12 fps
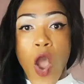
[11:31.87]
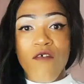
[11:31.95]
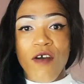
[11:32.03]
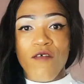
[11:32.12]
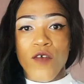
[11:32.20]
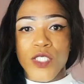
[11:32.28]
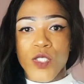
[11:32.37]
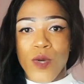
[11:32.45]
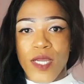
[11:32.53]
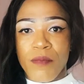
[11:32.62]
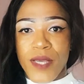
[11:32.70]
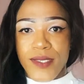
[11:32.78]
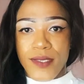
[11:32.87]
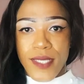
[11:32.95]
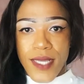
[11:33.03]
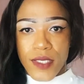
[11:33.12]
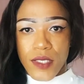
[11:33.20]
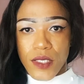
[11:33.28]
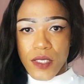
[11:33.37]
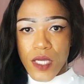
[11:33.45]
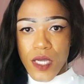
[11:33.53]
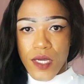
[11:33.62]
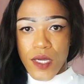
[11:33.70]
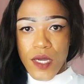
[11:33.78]
Over 41%
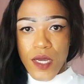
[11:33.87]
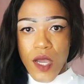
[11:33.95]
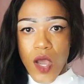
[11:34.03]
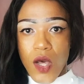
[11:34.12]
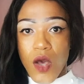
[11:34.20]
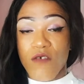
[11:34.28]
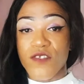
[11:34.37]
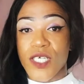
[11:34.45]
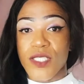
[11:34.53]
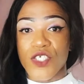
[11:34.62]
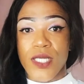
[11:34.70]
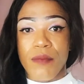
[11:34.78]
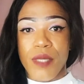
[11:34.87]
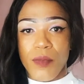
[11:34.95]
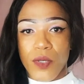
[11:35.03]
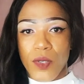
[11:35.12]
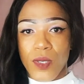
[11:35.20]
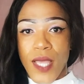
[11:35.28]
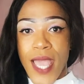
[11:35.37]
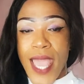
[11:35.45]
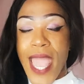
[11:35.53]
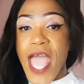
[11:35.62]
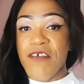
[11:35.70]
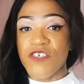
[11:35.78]
of transgender people
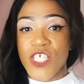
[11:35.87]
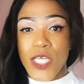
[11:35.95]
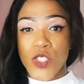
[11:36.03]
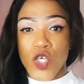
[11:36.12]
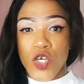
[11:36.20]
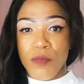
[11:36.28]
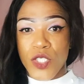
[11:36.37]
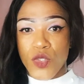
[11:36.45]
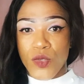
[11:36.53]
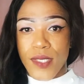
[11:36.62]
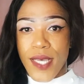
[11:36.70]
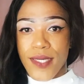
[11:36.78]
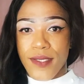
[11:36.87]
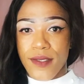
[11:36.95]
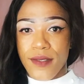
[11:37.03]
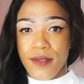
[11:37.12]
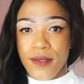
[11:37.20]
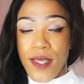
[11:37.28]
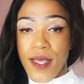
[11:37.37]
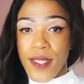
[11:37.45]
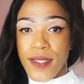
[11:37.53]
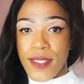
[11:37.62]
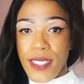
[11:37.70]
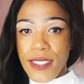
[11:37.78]
have tried to commit suicide.
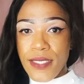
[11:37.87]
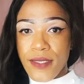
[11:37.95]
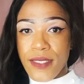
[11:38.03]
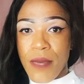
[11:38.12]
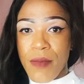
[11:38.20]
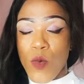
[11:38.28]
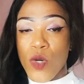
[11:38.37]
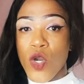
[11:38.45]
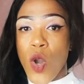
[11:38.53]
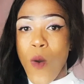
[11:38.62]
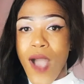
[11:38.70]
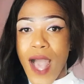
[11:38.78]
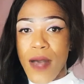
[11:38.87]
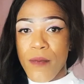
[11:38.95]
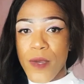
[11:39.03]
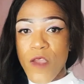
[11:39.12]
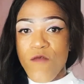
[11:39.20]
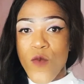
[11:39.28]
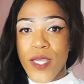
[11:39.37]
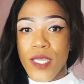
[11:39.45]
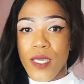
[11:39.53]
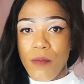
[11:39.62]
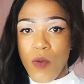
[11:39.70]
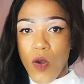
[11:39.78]
This number will go up if we
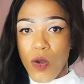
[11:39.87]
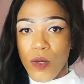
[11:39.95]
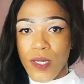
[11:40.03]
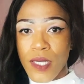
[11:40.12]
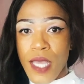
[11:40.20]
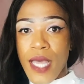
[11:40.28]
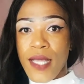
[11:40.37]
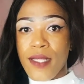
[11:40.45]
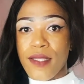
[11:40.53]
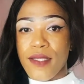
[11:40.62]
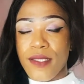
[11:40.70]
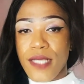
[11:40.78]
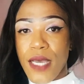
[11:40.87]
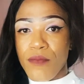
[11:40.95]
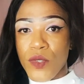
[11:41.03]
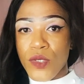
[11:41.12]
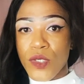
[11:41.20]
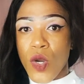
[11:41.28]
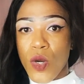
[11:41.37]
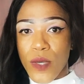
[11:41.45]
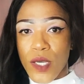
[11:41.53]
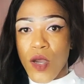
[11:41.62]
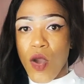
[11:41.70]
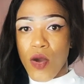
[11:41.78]
keep on this abuse
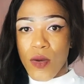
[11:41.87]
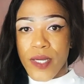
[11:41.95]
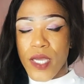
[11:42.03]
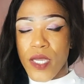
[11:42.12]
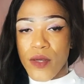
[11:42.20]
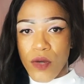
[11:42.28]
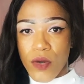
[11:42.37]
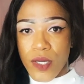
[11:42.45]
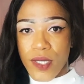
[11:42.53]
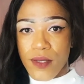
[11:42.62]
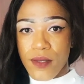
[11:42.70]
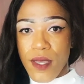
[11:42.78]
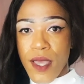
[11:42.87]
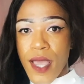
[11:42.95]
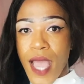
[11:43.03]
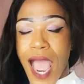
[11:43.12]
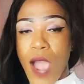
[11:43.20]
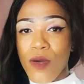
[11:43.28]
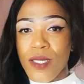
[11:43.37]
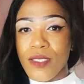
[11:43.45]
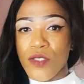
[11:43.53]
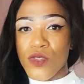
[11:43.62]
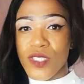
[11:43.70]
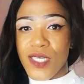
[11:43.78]
going on and on. I
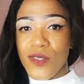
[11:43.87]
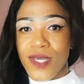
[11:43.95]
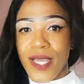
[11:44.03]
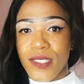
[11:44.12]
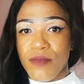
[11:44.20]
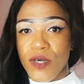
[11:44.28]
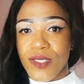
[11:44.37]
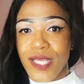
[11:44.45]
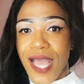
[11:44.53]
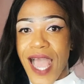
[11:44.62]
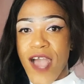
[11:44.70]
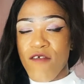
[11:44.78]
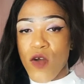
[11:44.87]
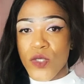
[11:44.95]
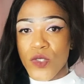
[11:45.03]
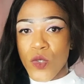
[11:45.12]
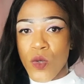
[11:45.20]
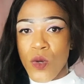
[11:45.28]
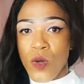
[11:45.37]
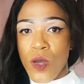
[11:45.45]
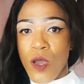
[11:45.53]
wanted to tell you guys because I've also